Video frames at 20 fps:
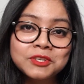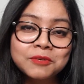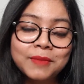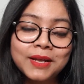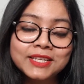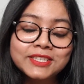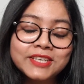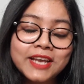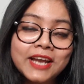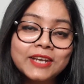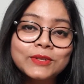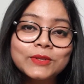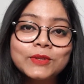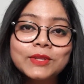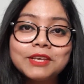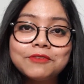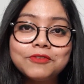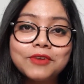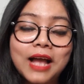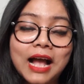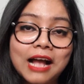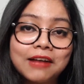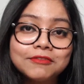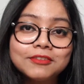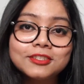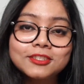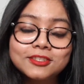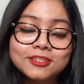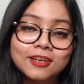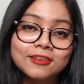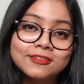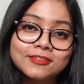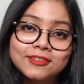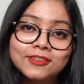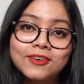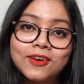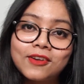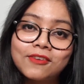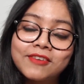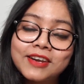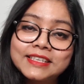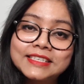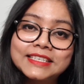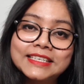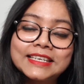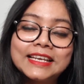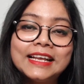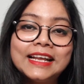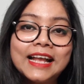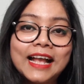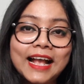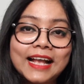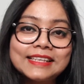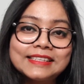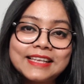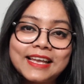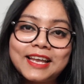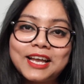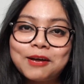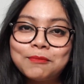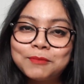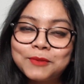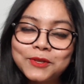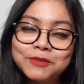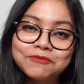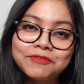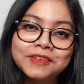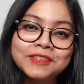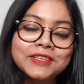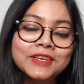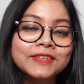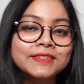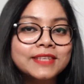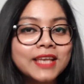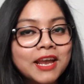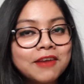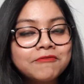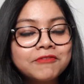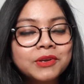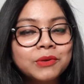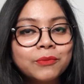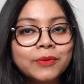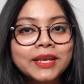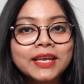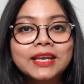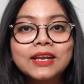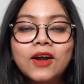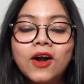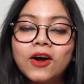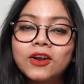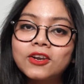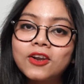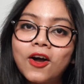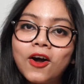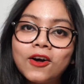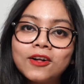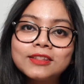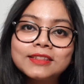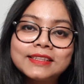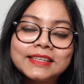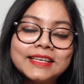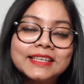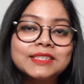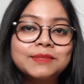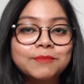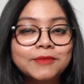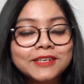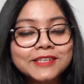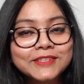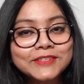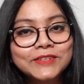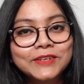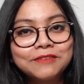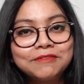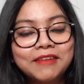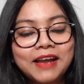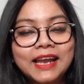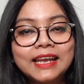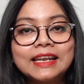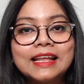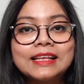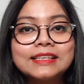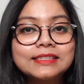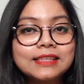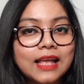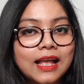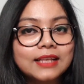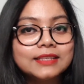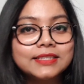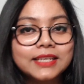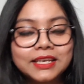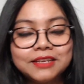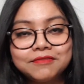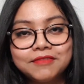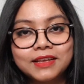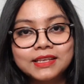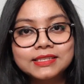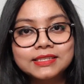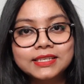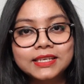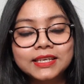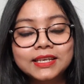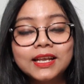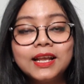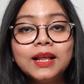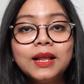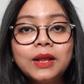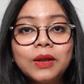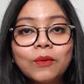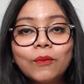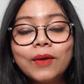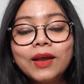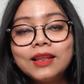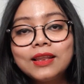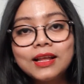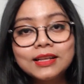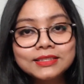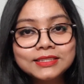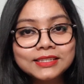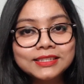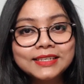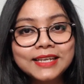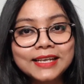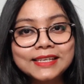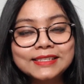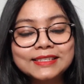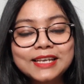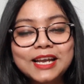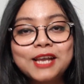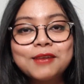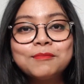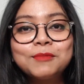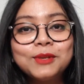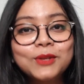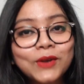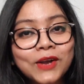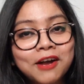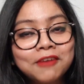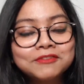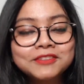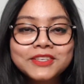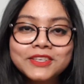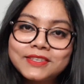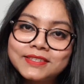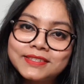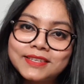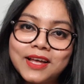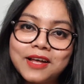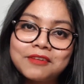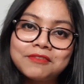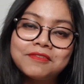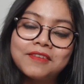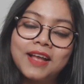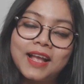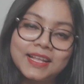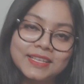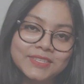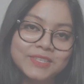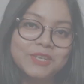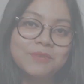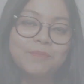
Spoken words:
to my channel if you haven't done so already, as I upload videos every week on all things personal finance and investing. Well, until next time, look after yourself and your